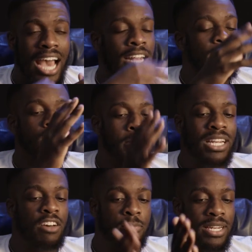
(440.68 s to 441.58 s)
And it doesn't
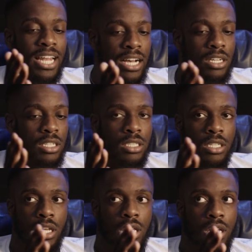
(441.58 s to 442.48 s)
mean I've been like a...
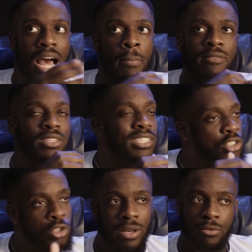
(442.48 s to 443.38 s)
Like, I'm never
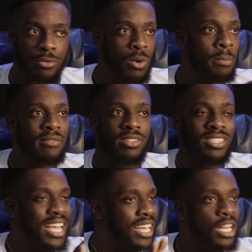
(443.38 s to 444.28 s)
disrespectful. I'm not
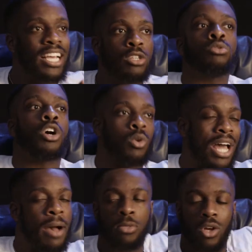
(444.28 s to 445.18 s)

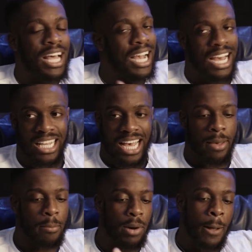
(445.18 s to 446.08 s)
that kind of
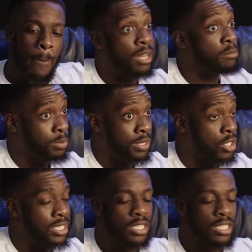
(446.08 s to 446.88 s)
guy. But I'm just being honest.